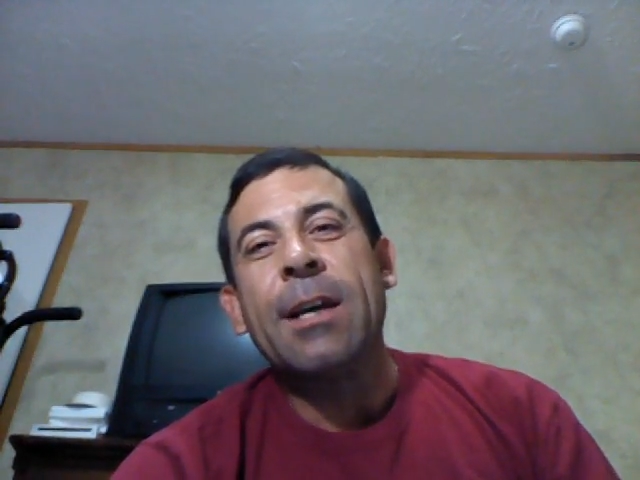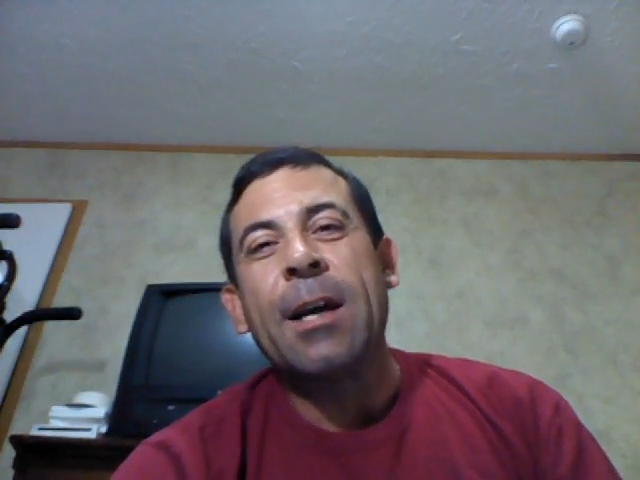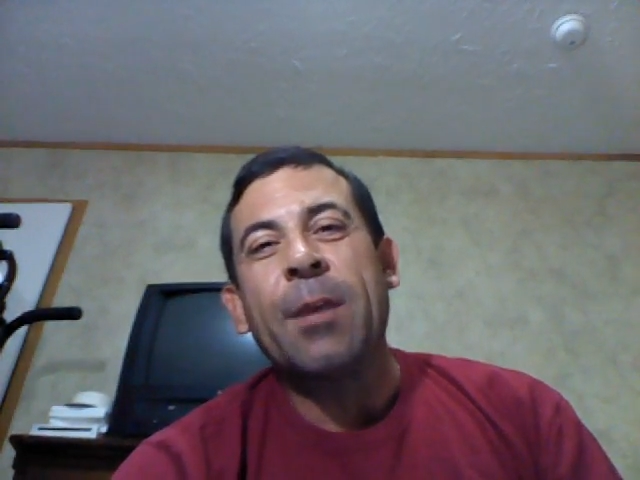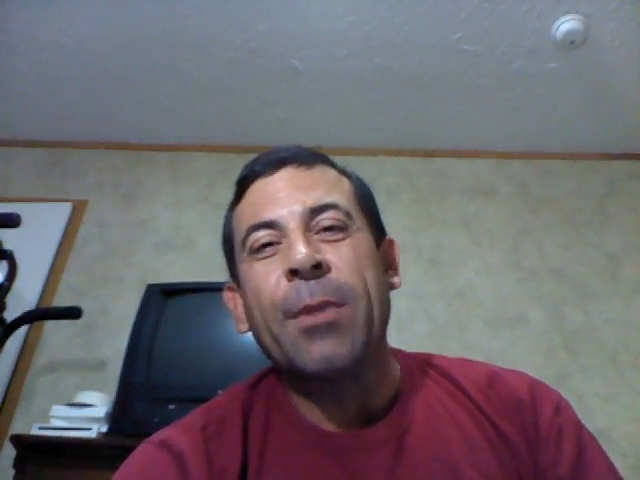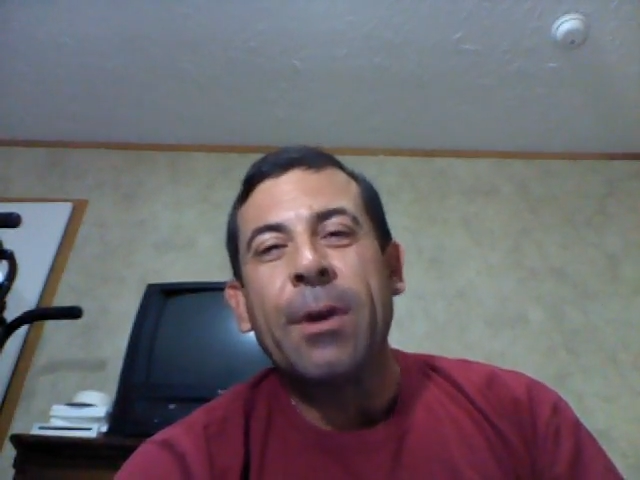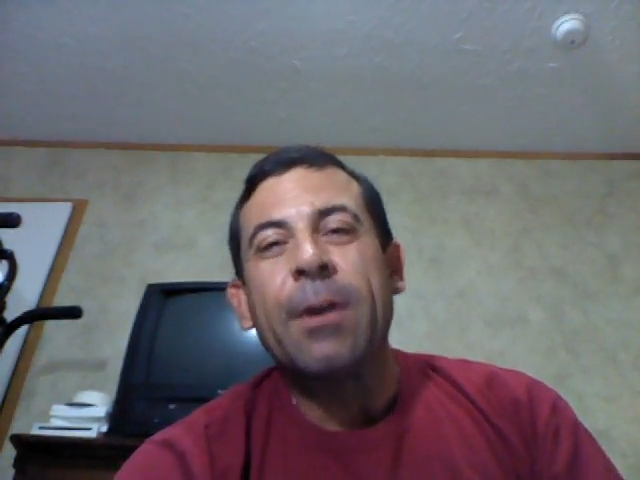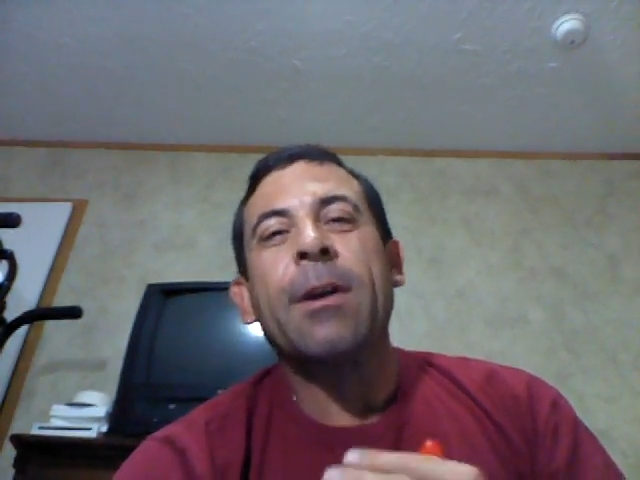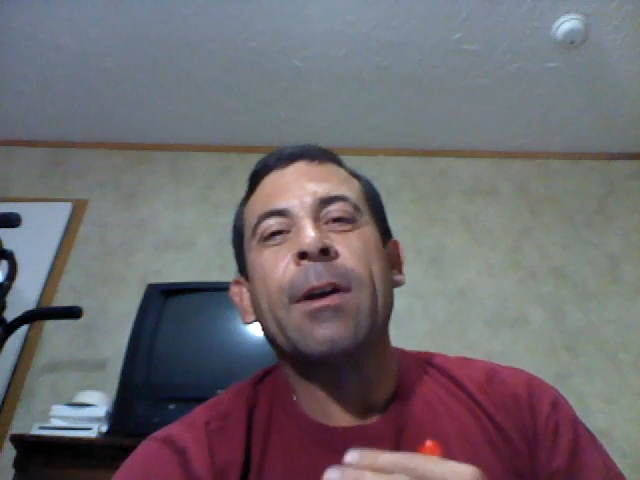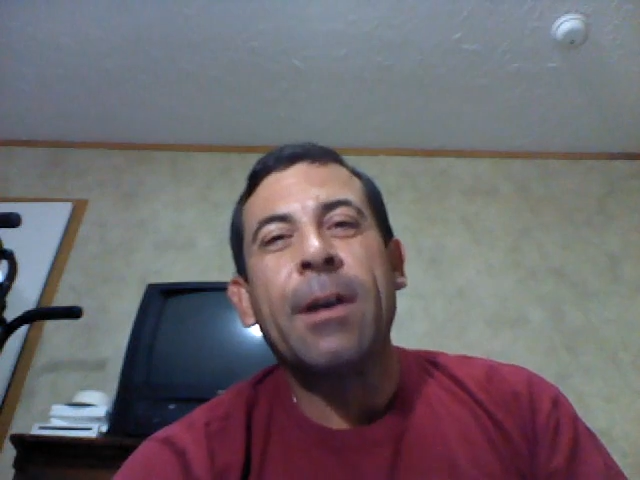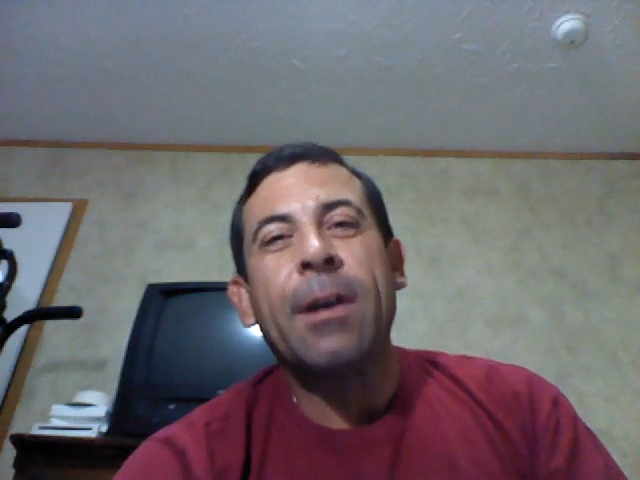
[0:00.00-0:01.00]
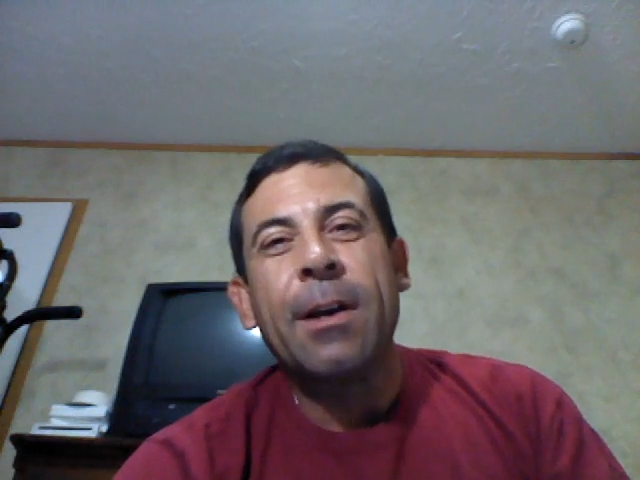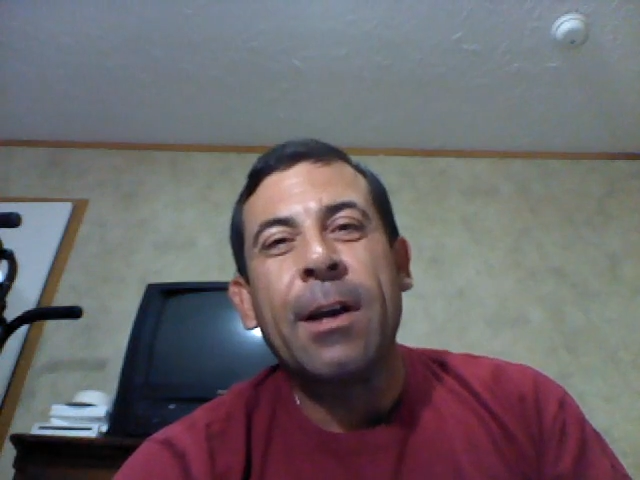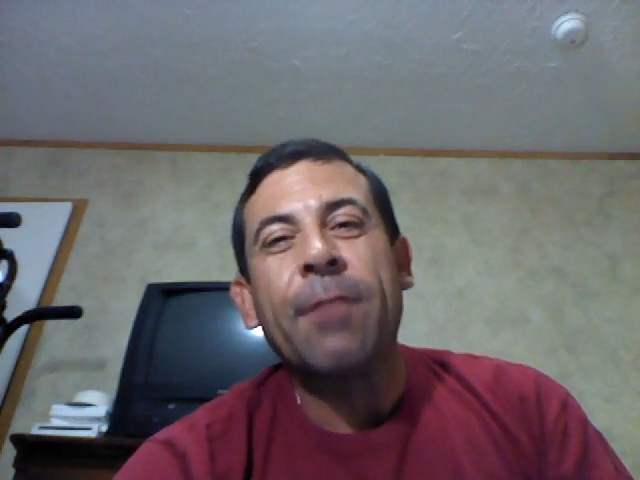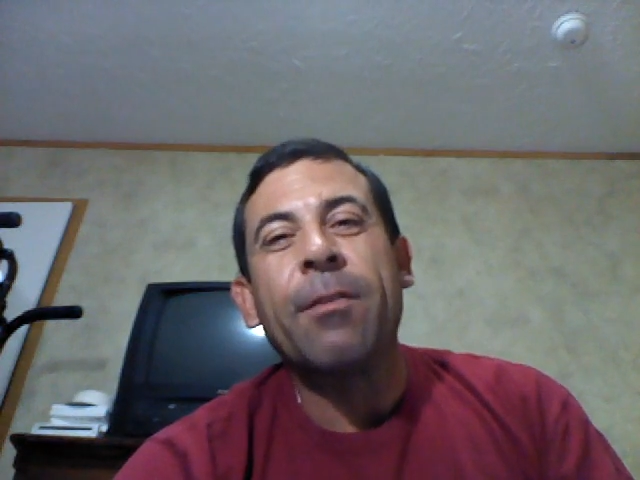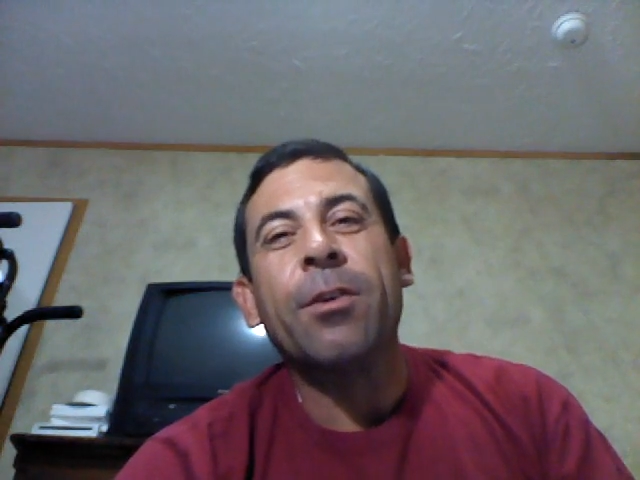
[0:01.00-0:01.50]
time,
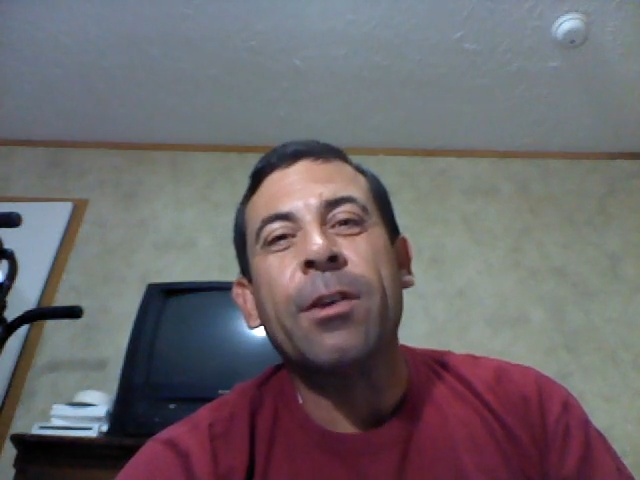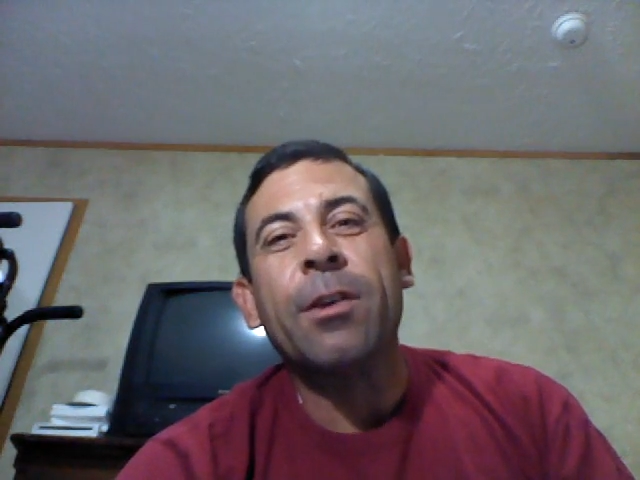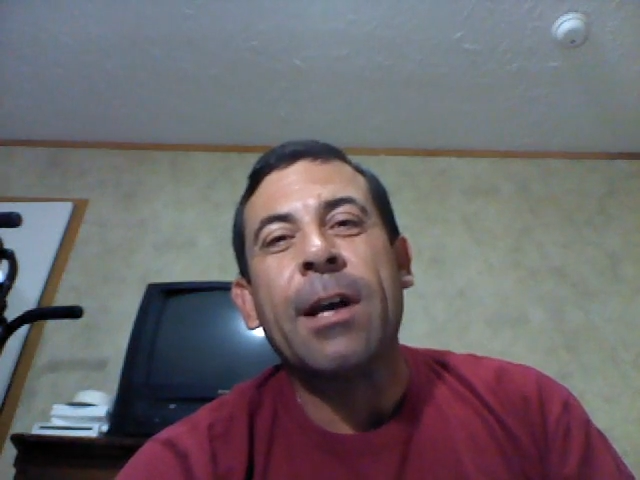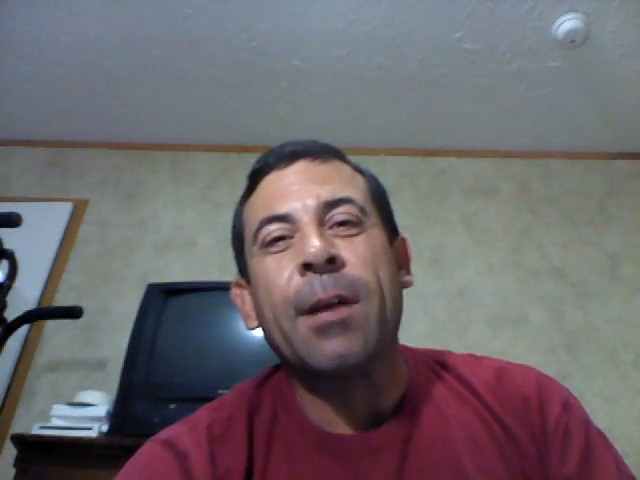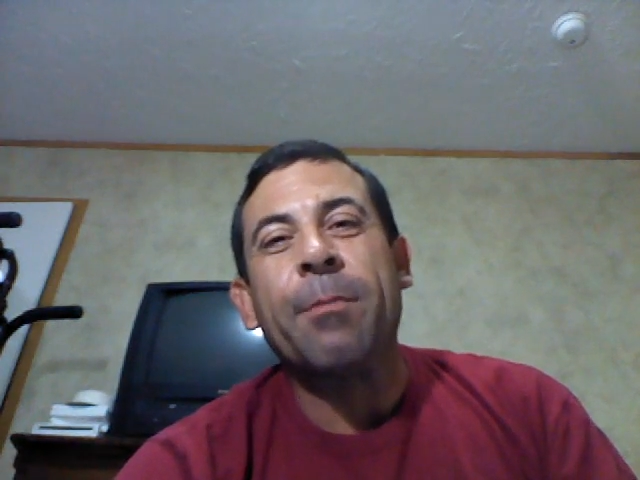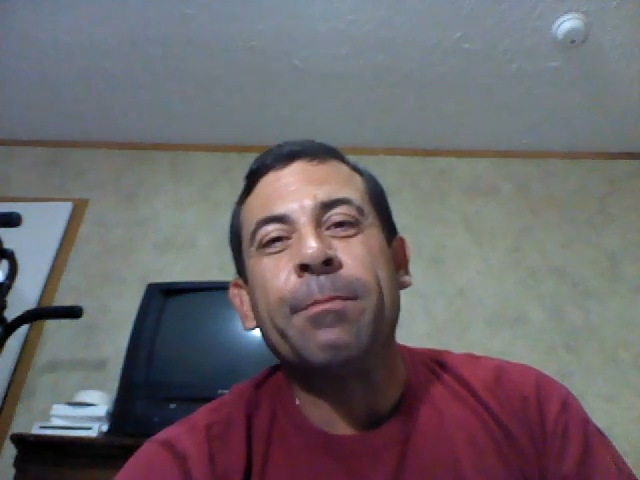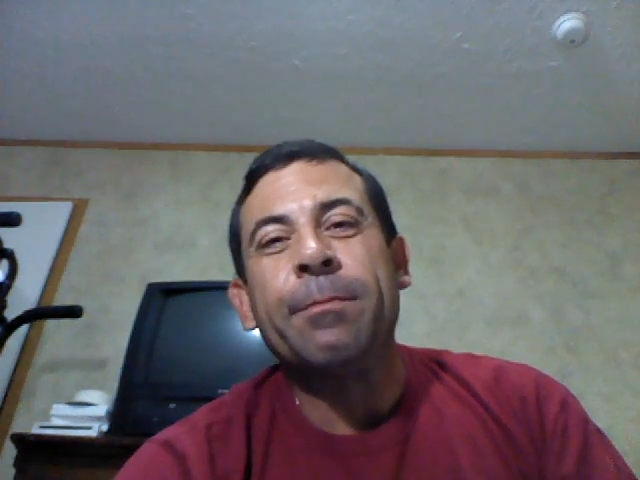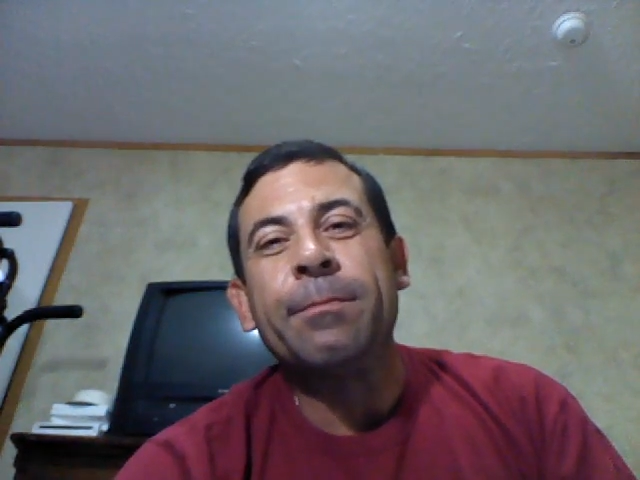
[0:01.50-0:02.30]
have a good time.